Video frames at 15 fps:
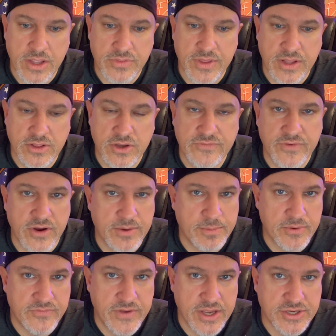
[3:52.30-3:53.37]
they look very
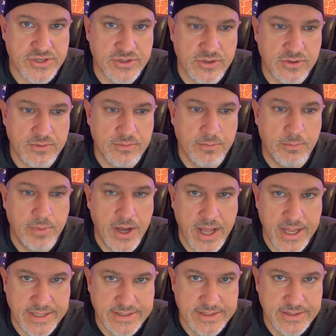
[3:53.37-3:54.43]
professional.
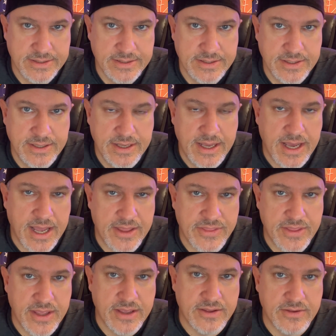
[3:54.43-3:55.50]
But I
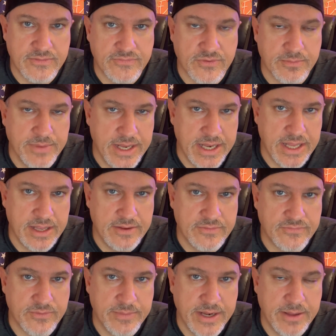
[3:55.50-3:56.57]
think for many
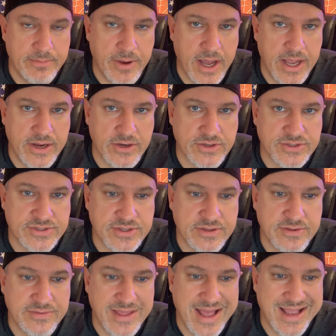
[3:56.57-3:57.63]
for many buyers
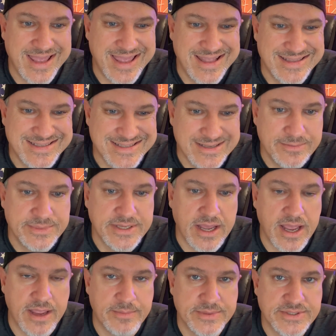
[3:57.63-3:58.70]
that can
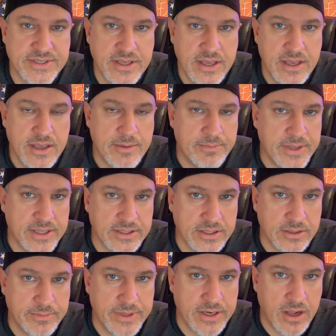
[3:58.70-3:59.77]
sometimes be a
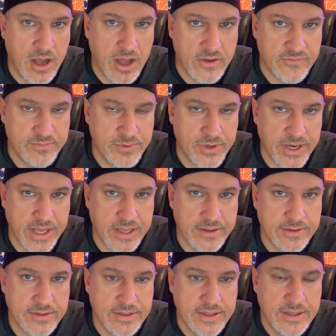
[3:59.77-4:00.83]
little bit off-putting.
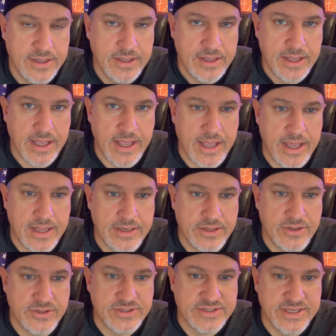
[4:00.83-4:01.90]

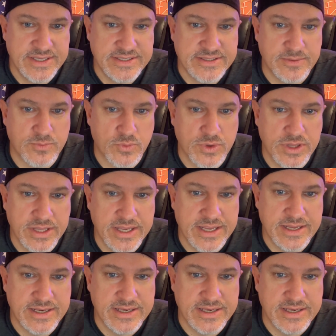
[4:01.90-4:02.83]
And you see some really